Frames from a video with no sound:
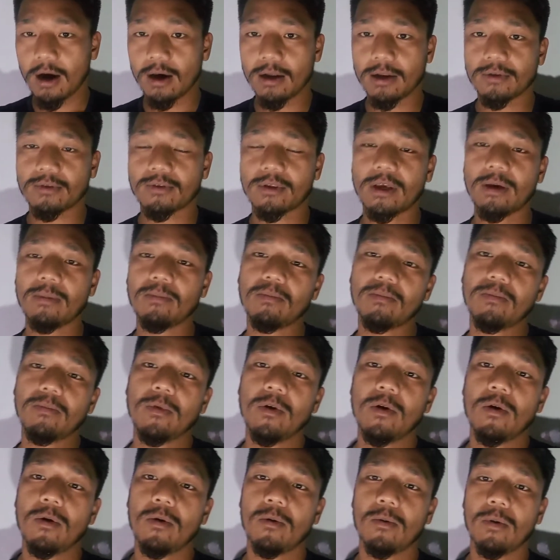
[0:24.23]
On the same
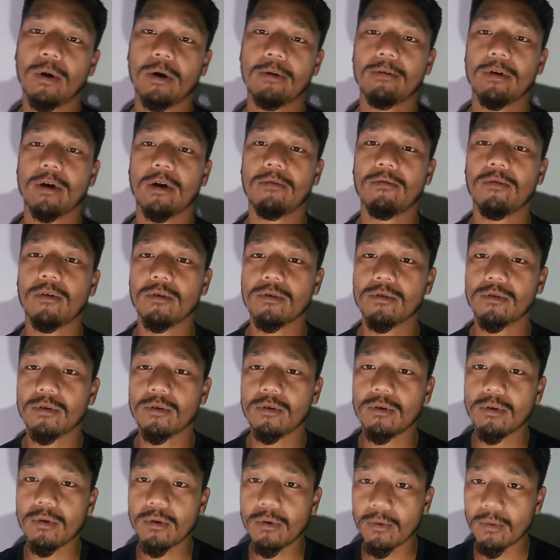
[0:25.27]
way we have
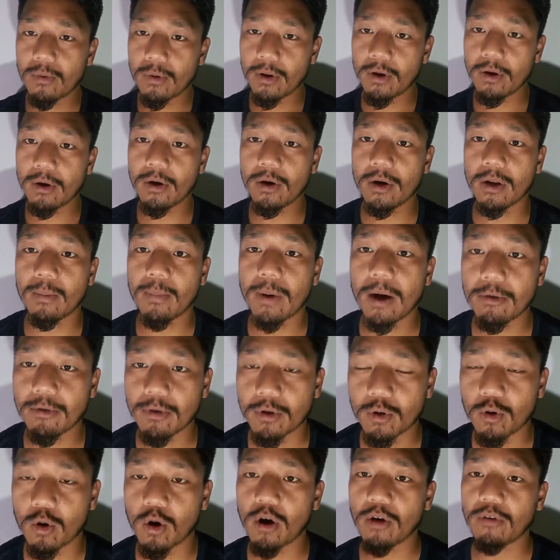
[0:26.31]
also learned
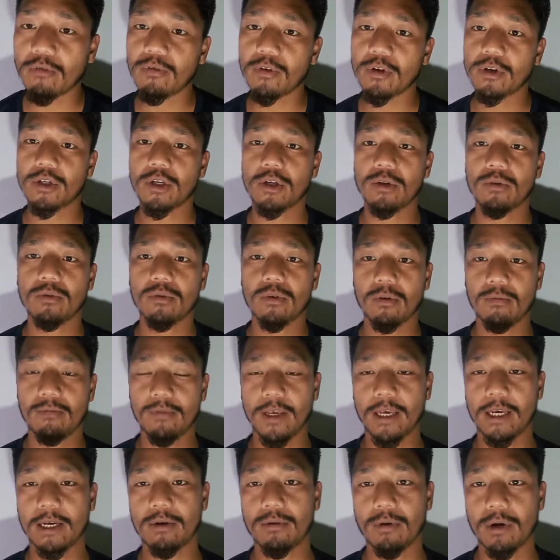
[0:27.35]
about the coefficients
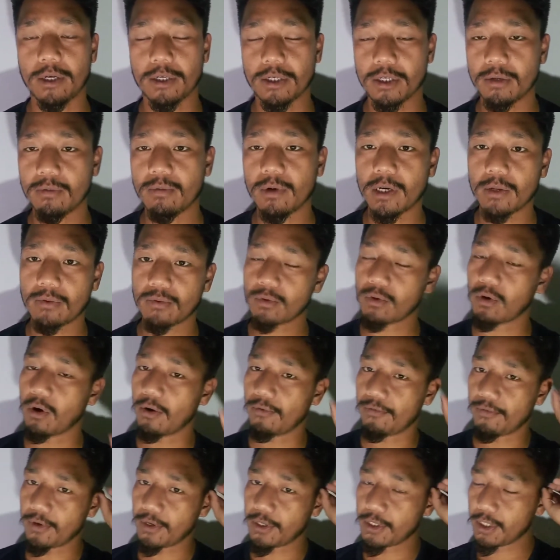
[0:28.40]
of the equation, what is
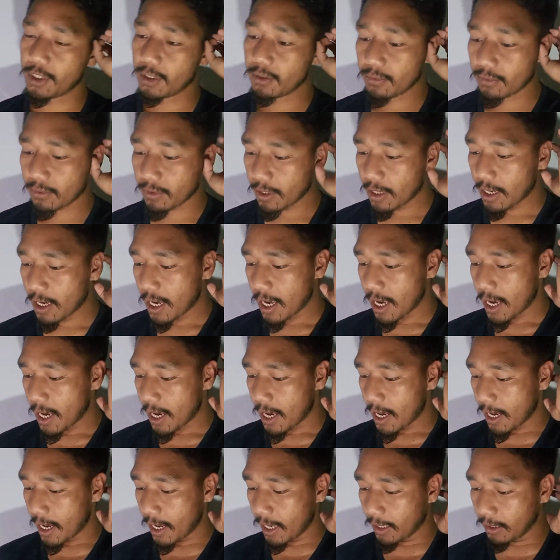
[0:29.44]
coefficients,
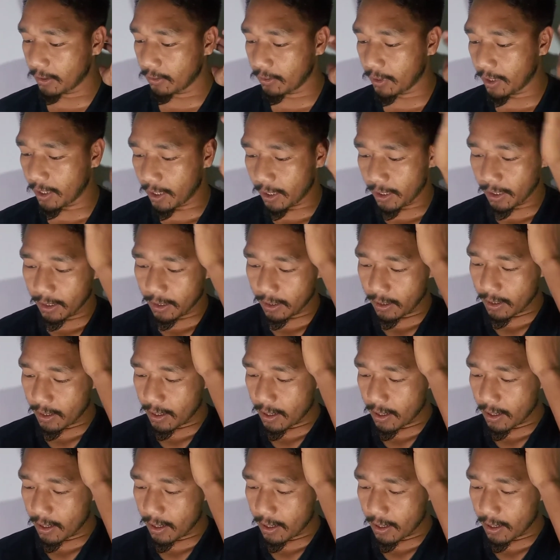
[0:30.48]
and today